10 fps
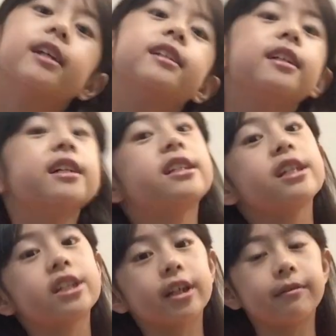since
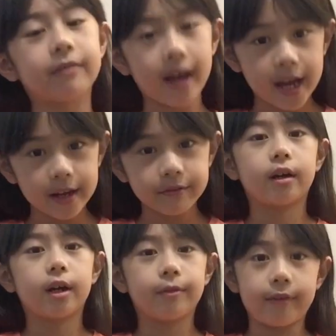he
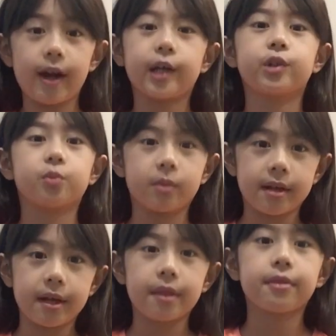survived a fight
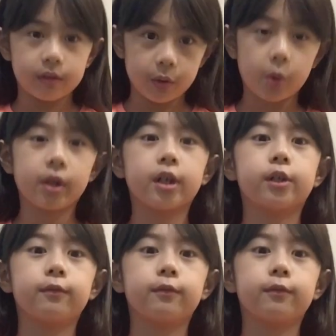with Lord